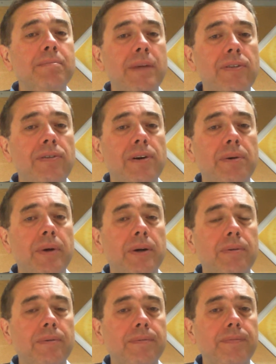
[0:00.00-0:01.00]
material,
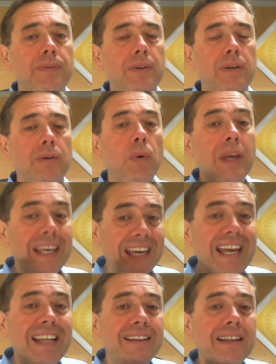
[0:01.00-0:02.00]
we
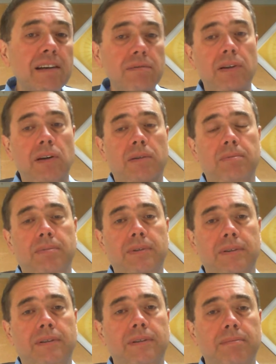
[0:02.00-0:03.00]
can develop,
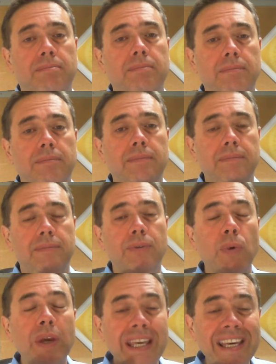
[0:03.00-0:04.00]

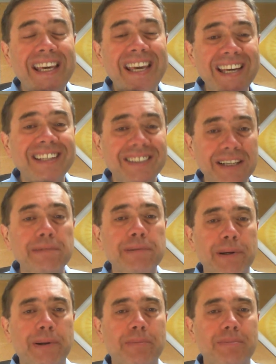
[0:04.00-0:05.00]
we can
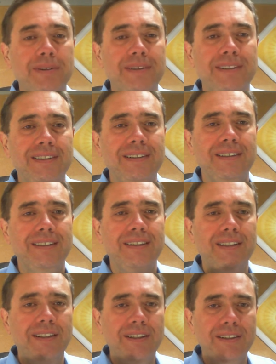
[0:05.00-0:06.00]
develop
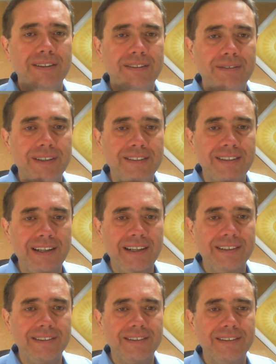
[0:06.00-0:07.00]

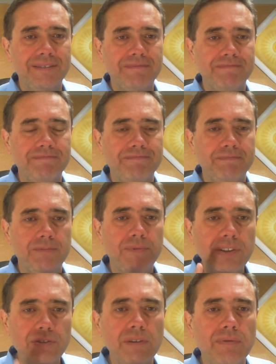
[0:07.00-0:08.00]
resilience.
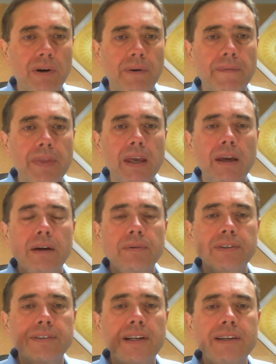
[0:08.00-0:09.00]
First of all,
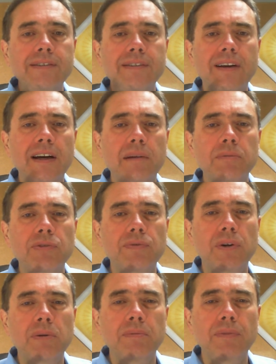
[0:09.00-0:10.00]
resilience comes
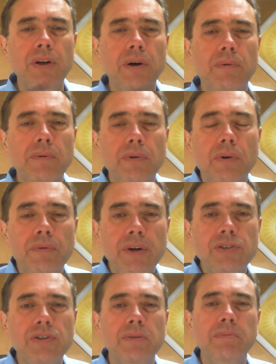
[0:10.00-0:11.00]
from your
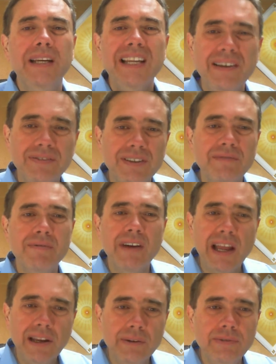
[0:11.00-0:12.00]
original beliefs and
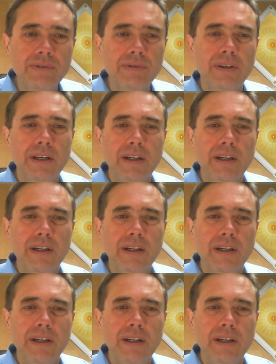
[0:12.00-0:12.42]
values,